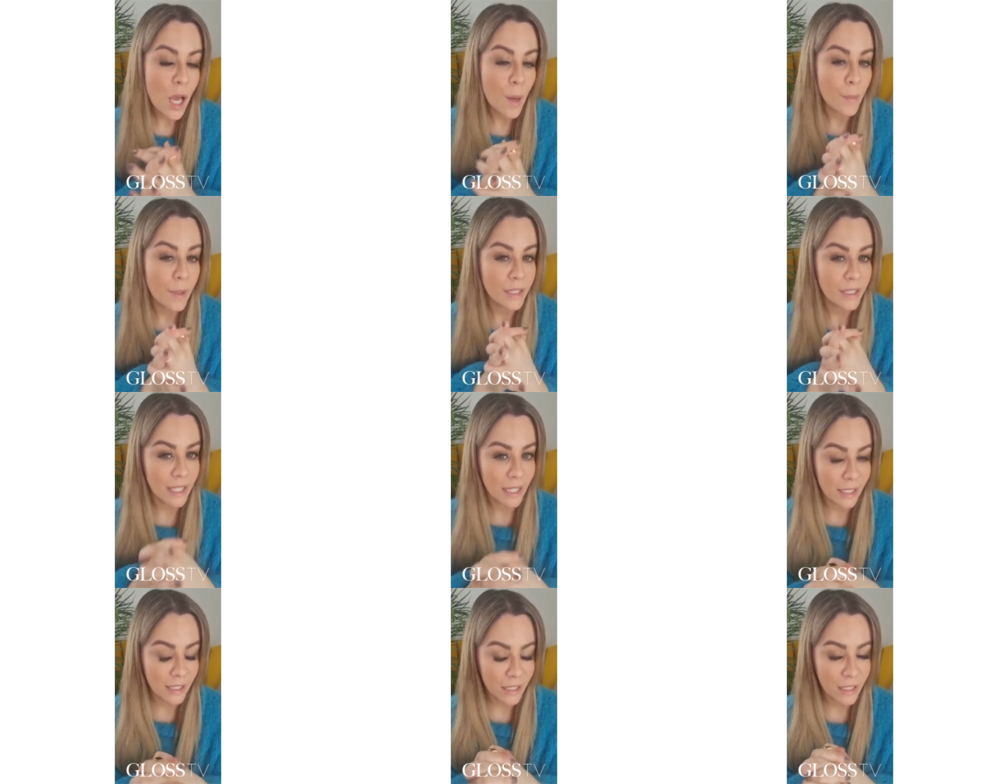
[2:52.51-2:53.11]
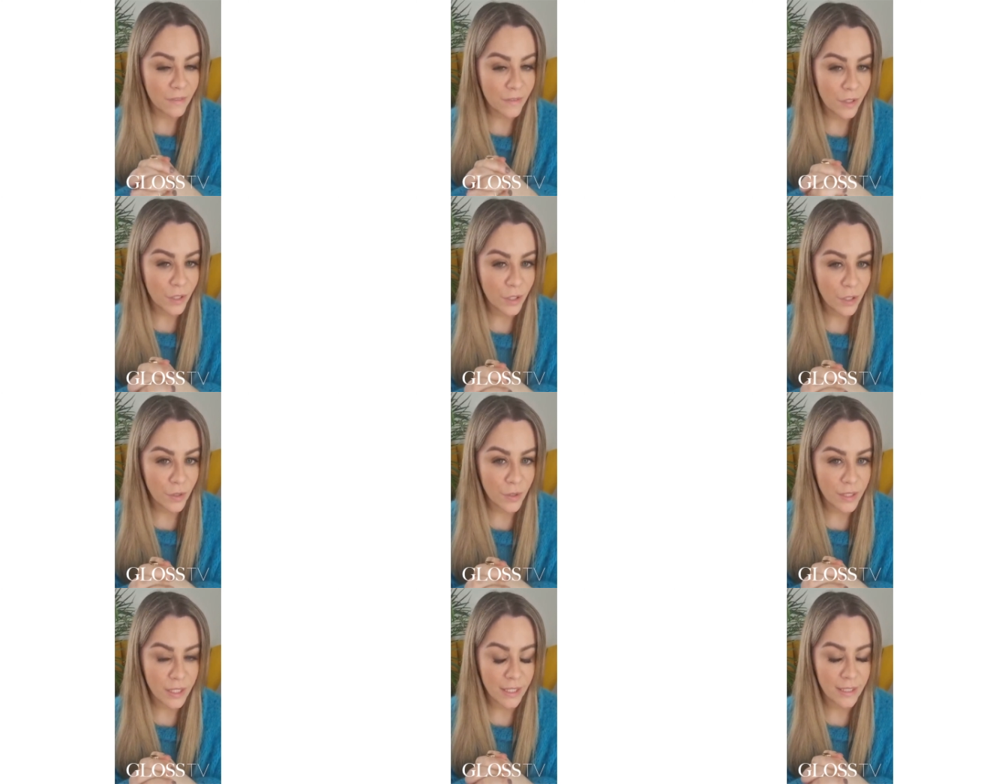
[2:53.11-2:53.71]
particularly if you're
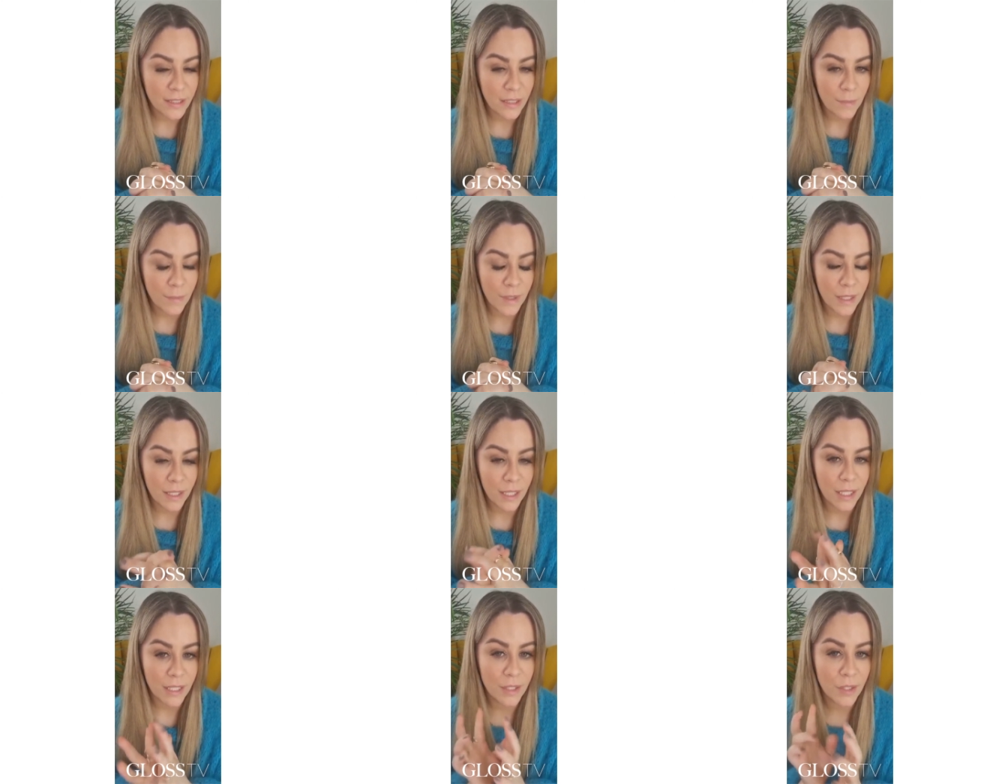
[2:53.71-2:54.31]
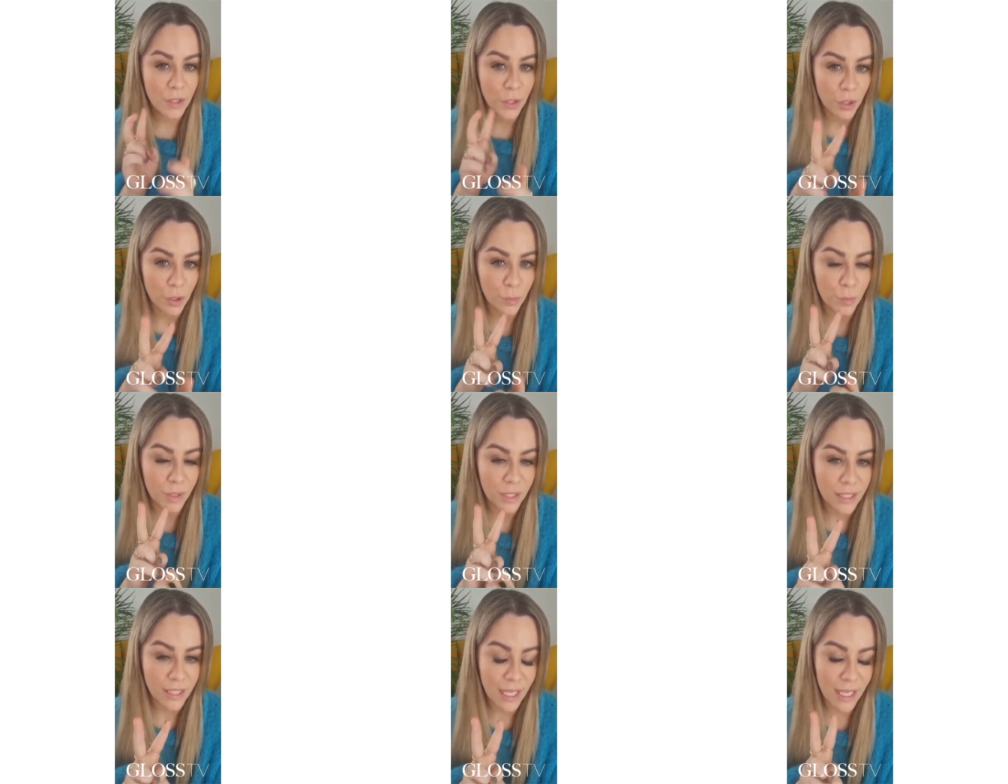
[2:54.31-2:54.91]
using something that has
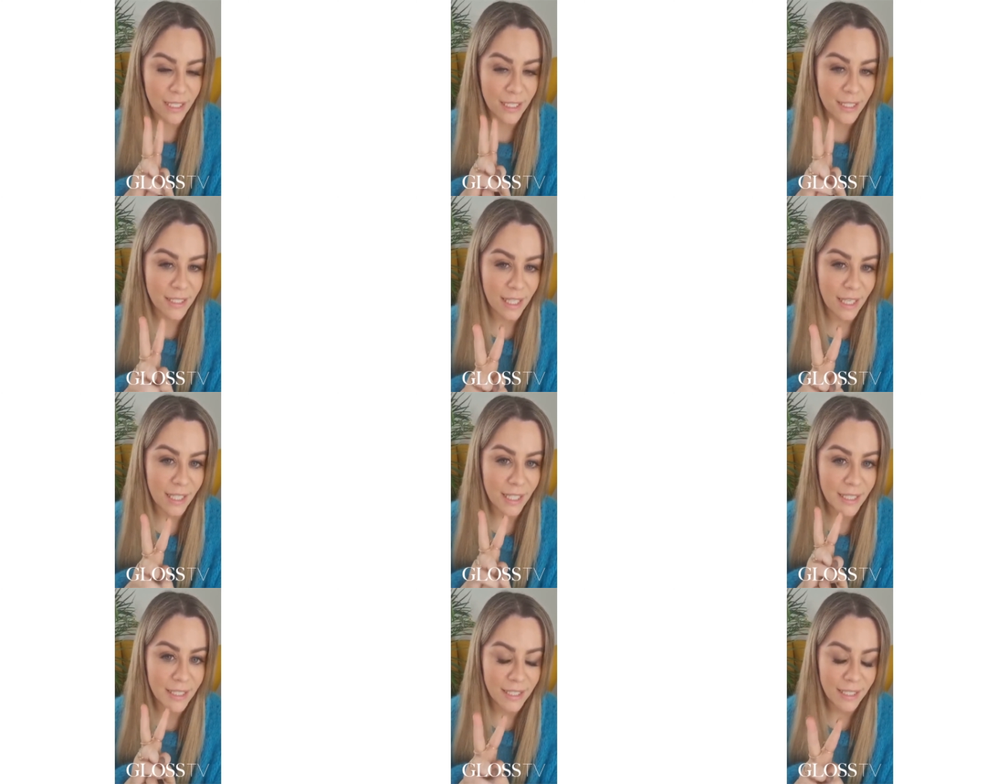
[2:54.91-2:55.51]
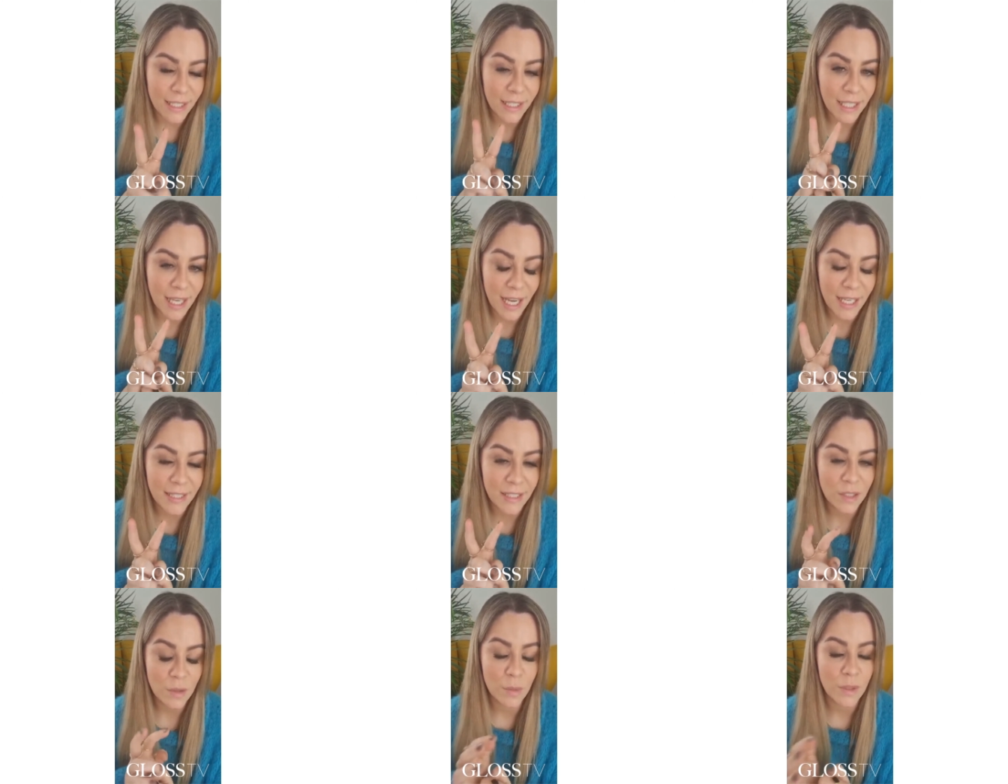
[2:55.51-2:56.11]
2% salicylic acid,